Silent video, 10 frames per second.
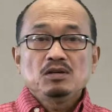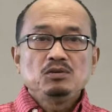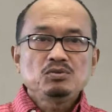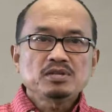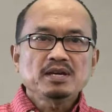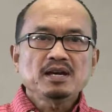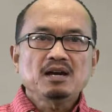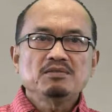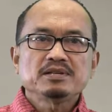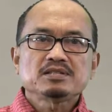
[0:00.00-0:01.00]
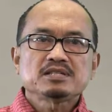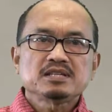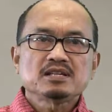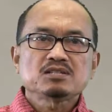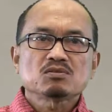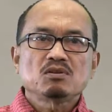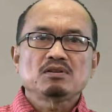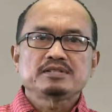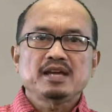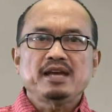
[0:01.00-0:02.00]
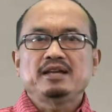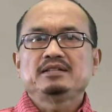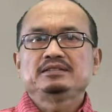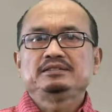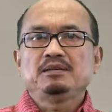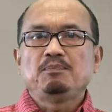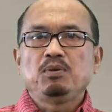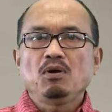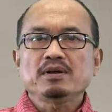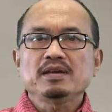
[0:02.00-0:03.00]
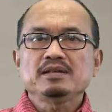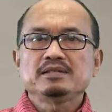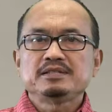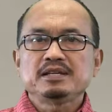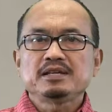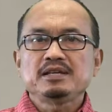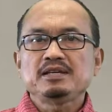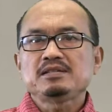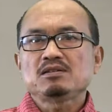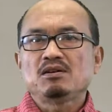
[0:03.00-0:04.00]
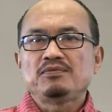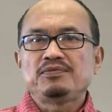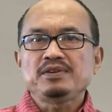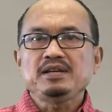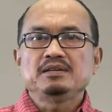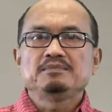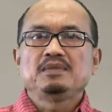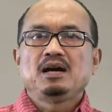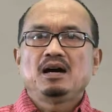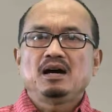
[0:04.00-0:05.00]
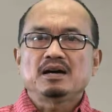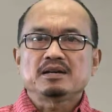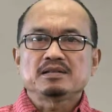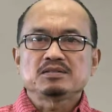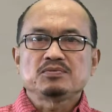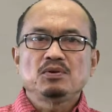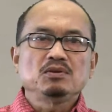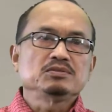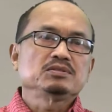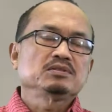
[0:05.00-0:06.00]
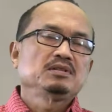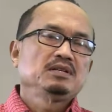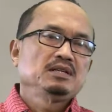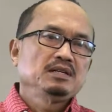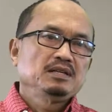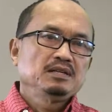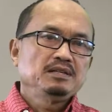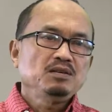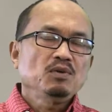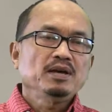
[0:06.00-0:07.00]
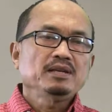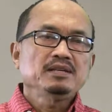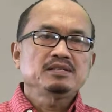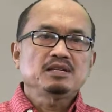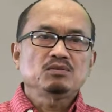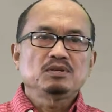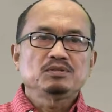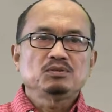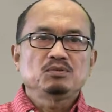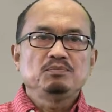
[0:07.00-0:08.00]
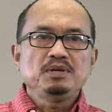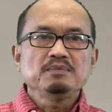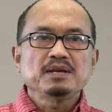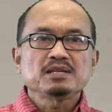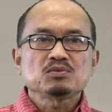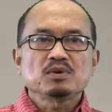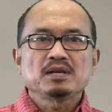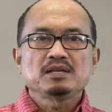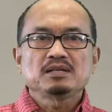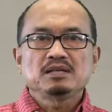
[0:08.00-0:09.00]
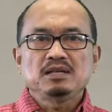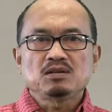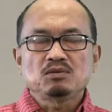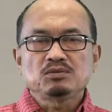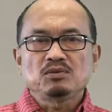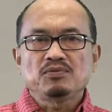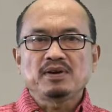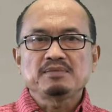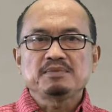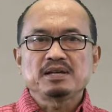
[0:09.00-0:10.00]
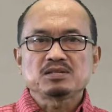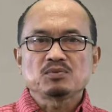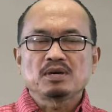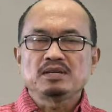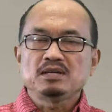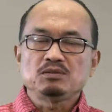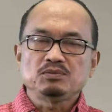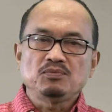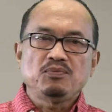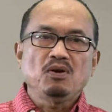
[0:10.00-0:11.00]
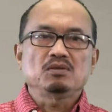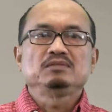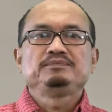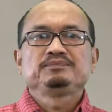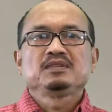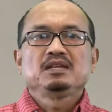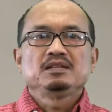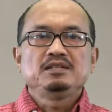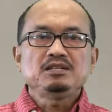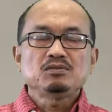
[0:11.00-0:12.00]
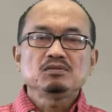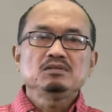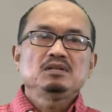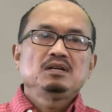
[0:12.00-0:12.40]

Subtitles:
Using our sales call data, the blocking degrees of freedom are as follows. D1 is equal to B minus 1 equal to 5 minus 1 equal to 4. D2,